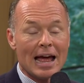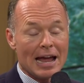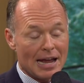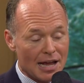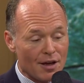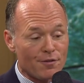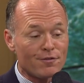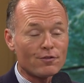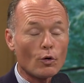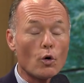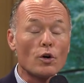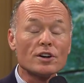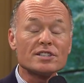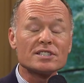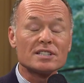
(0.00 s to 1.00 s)
If
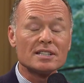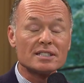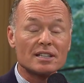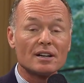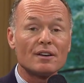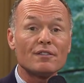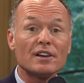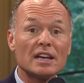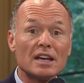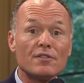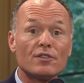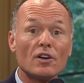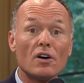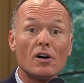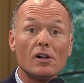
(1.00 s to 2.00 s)
forces of
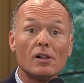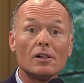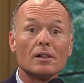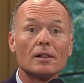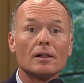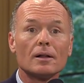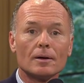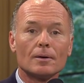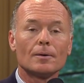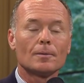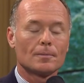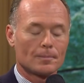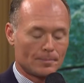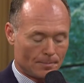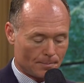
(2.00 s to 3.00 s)
evil
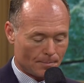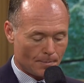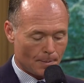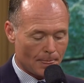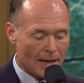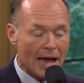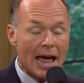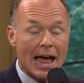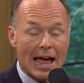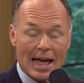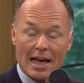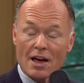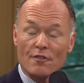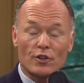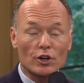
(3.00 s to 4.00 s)

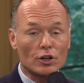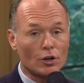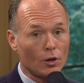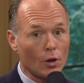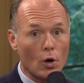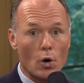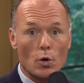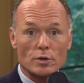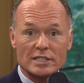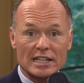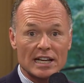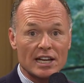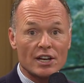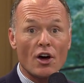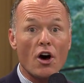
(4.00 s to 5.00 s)
ever close
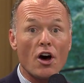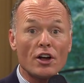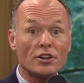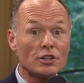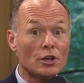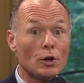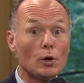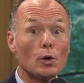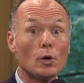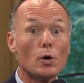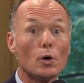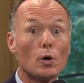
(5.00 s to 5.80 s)
in on you,